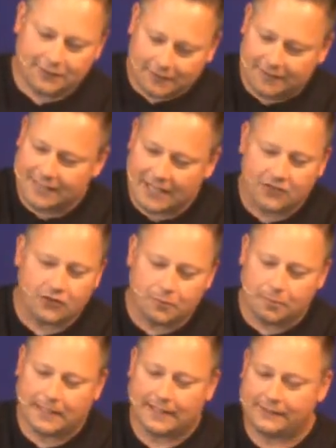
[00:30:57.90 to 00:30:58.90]
intentional
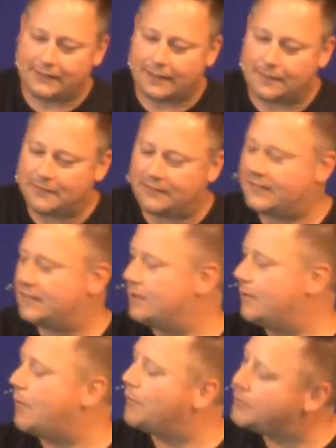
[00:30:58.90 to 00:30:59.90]
plans to come and see you.
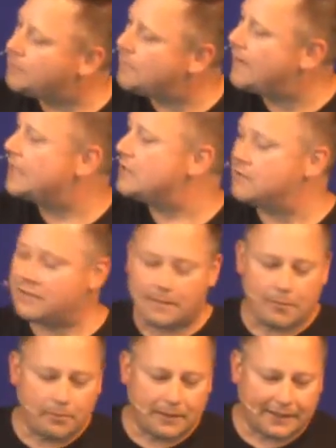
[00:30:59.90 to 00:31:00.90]
I wanted to provide you a double
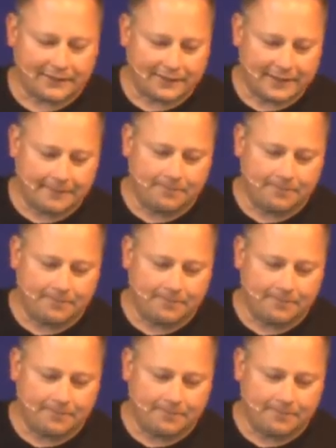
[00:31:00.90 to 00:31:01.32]
blessing.